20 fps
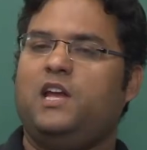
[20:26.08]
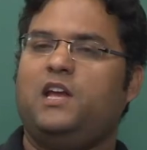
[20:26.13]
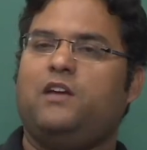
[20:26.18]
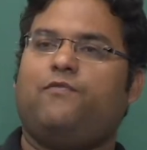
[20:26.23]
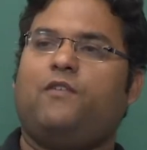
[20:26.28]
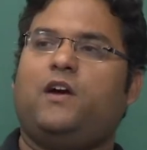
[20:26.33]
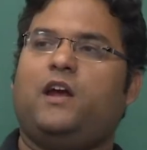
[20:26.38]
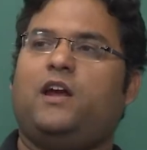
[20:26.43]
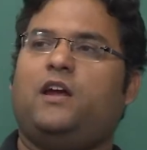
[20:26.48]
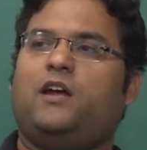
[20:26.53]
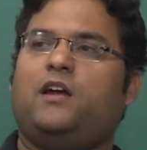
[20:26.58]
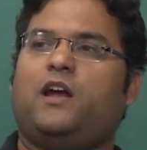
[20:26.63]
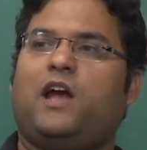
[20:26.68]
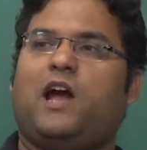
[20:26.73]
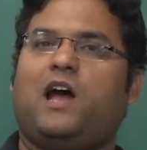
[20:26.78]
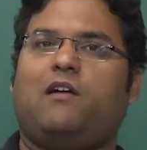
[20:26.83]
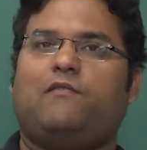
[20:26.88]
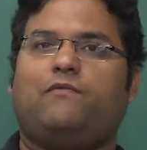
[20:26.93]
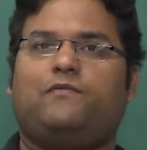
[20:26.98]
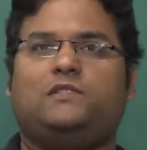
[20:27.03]
if I
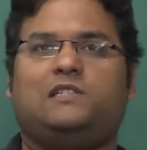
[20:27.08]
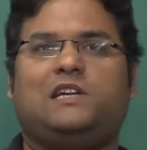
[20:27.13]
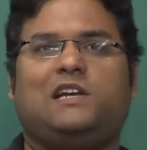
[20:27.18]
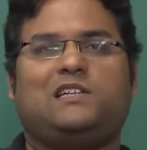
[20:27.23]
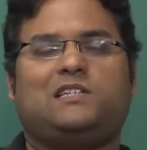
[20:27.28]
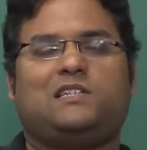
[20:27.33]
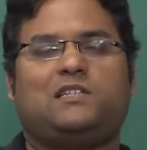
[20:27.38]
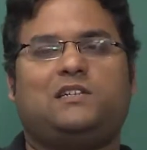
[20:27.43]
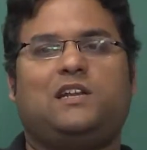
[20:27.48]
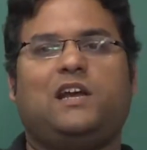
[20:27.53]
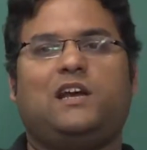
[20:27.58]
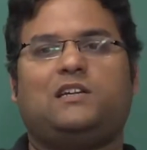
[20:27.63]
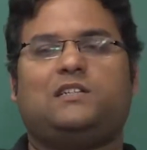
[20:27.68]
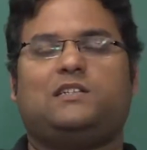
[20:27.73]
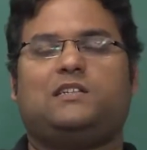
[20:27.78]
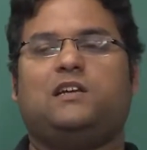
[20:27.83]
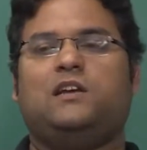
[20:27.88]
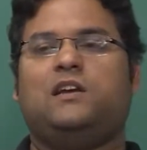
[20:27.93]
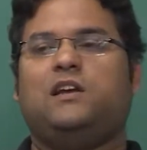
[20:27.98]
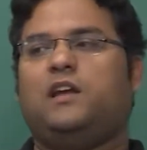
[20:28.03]
have 6
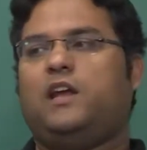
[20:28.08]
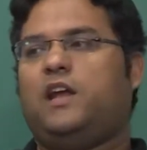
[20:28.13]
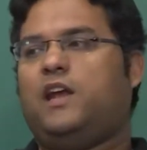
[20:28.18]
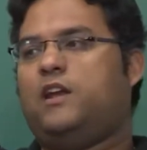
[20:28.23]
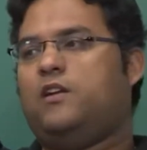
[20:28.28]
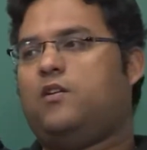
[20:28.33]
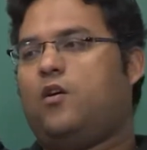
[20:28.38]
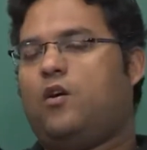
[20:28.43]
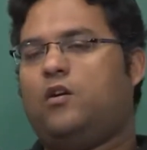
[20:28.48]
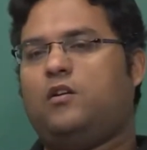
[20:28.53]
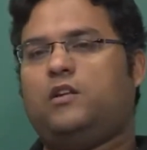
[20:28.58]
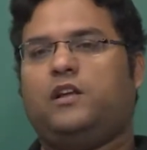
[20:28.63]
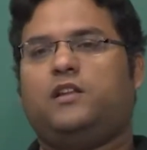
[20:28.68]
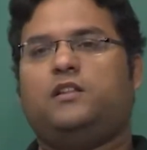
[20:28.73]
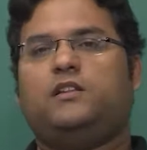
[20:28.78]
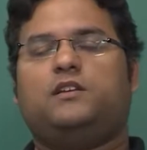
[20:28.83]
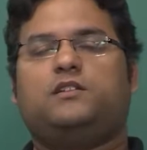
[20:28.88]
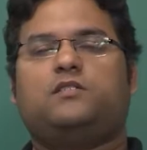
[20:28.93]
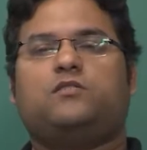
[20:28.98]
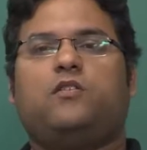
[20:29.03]
ticks in
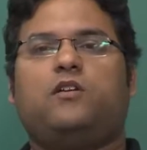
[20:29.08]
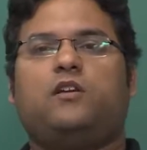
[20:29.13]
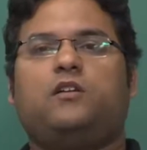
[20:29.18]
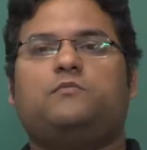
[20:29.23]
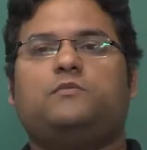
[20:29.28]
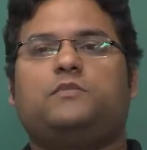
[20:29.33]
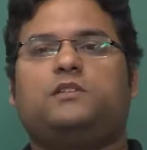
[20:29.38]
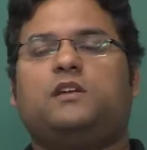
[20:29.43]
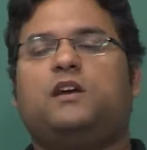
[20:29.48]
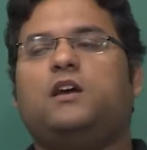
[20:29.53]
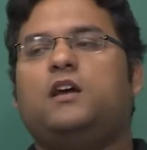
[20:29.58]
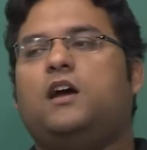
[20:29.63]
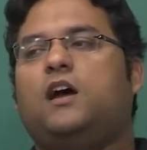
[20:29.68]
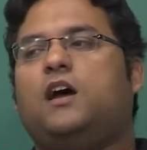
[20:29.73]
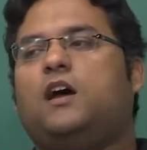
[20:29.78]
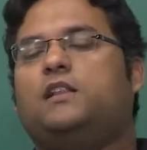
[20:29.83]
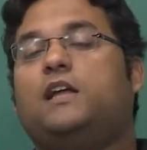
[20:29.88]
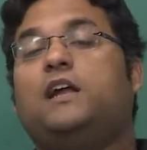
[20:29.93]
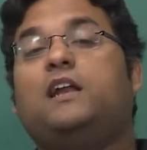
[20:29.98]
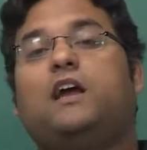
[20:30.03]
these columns,
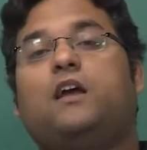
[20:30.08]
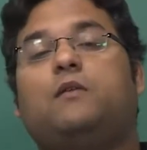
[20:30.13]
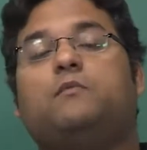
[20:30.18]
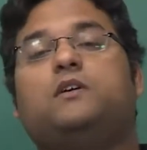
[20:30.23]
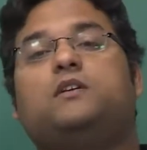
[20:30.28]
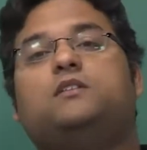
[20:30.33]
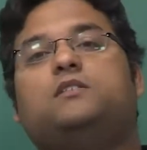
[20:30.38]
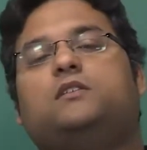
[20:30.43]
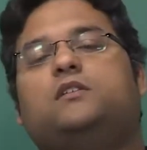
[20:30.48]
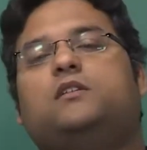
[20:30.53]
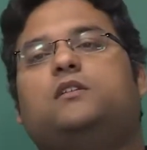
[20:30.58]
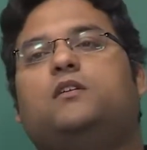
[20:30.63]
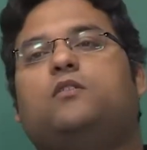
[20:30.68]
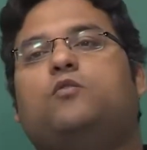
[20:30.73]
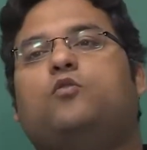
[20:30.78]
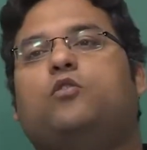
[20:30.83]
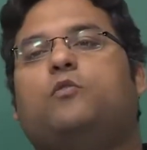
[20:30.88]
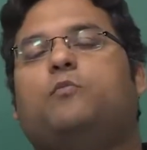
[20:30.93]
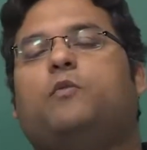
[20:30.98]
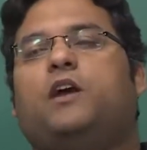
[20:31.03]
then I am considered a
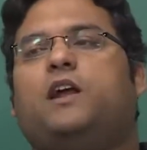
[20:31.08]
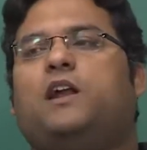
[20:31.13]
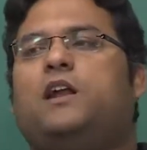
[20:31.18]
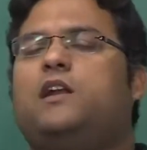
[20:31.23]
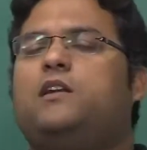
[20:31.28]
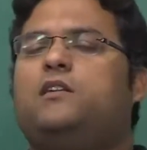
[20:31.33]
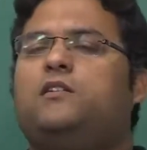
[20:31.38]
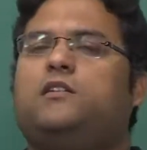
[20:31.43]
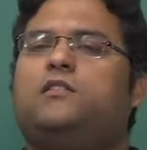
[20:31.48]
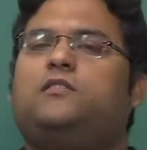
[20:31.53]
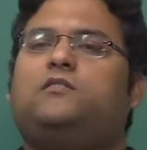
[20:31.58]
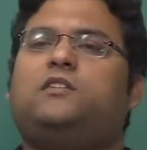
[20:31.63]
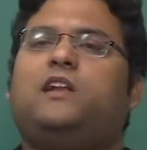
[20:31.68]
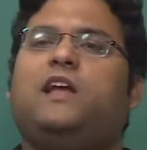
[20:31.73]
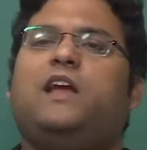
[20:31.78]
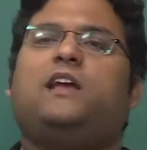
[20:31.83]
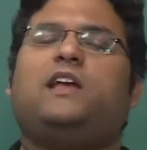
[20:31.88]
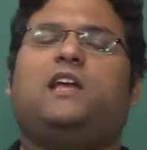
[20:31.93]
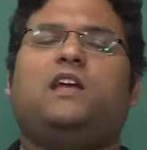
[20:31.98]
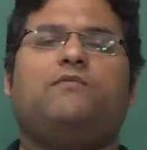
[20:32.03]
good boy, and I will
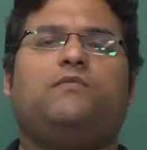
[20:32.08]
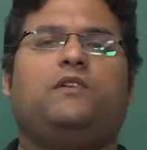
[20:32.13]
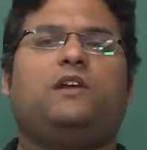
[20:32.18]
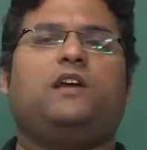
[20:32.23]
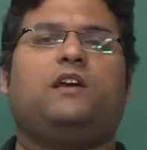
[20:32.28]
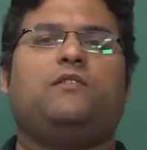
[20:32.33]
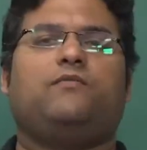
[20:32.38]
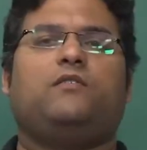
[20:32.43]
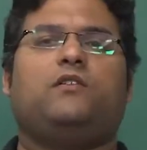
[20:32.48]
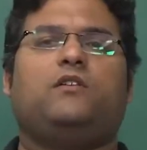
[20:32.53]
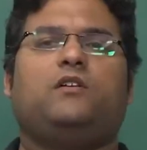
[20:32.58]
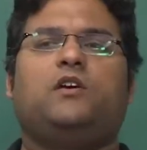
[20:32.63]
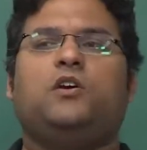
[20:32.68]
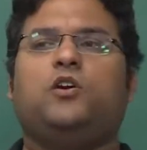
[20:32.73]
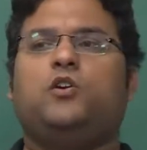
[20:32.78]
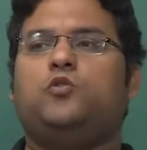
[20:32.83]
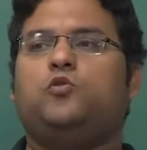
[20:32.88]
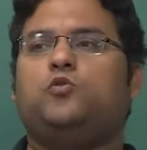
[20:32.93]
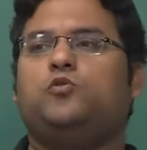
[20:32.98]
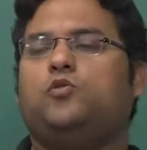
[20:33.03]
take every effort
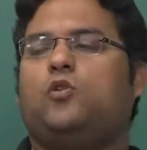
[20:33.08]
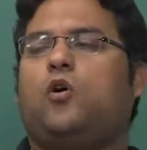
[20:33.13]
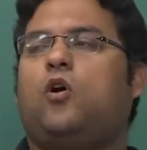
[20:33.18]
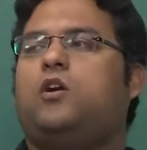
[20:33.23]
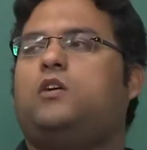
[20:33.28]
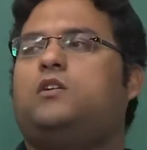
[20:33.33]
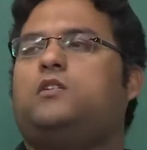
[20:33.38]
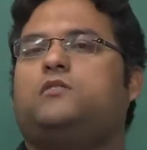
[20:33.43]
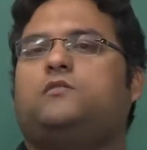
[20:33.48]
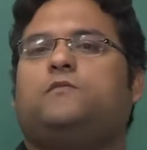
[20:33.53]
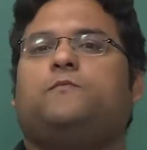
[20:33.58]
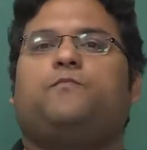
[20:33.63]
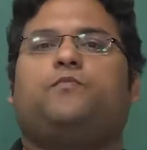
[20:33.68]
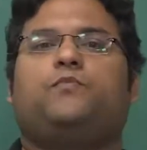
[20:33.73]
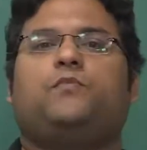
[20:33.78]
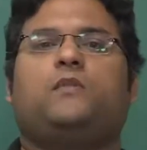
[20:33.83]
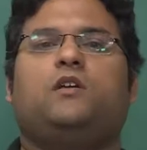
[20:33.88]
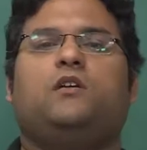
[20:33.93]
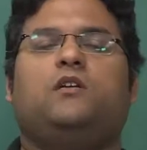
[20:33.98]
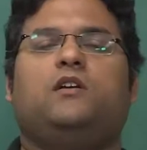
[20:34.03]
to not
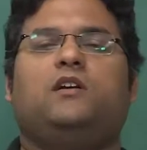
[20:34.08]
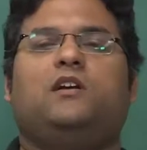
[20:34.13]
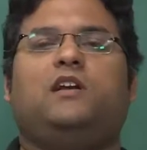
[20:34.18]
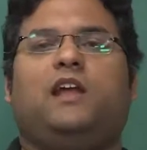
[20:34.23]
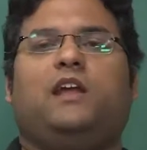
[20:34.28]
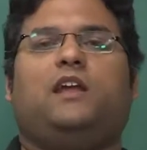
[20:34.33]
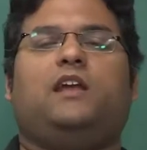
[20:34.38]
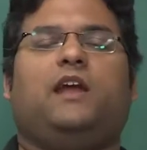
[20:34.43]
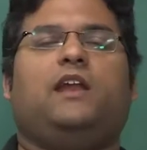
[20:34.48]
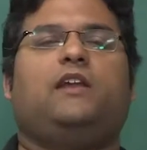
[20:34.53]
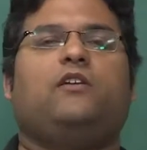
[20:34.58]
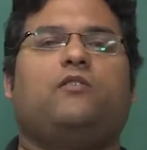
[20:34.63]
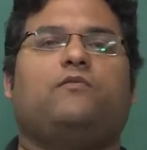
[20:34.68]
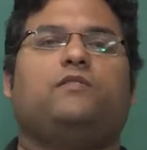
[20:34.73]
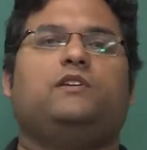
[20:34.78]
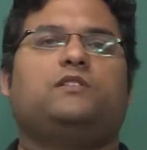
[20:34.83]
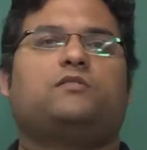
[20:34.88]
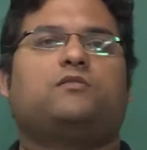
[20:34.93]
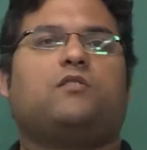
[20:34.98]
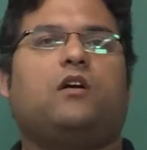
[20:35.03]
tick any of
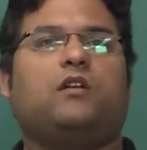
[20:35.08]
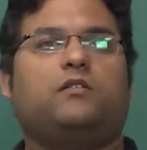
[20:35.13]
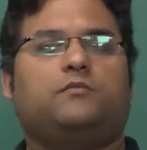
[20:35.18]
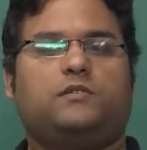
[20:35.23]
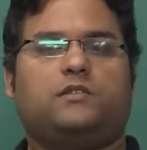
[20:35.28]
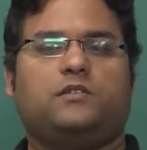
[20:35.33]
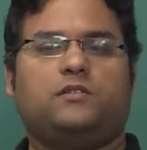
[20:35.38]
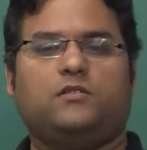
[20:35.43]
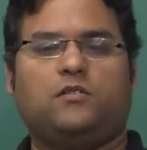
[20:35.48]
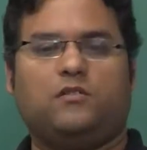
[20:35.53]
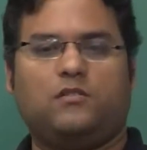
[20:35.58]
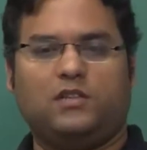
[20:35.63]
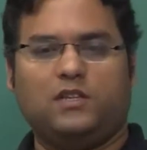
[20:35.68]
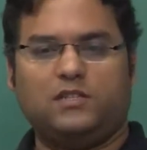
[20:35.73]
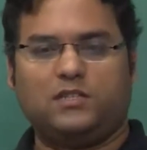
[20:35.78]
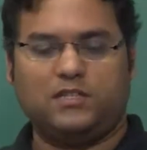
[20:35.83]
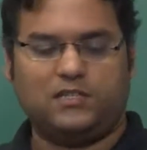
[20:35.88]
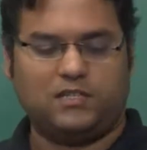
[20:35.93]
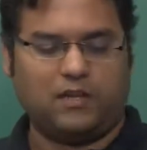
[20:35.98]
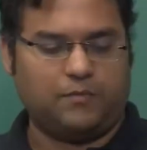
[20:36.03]
these columns. So
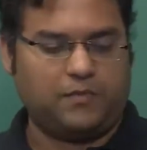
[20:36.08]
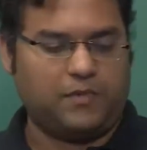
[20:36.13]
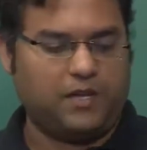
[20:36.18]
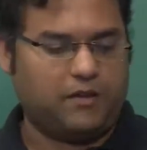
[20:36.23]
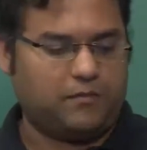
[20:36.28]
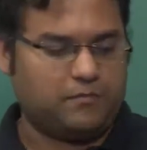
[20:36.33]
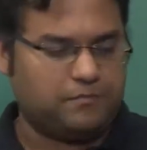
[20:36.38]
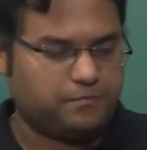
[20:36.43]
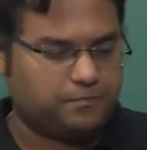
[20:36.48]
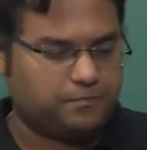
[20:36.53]
this is something.